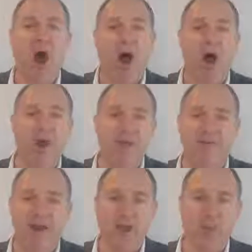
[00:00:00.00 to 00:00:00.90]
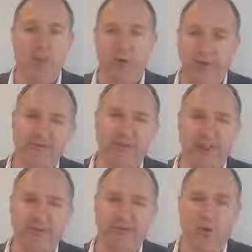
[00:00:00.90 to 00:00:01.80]
highly valuable
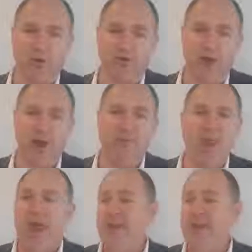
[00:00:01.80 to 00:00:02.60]
prospect for you, right?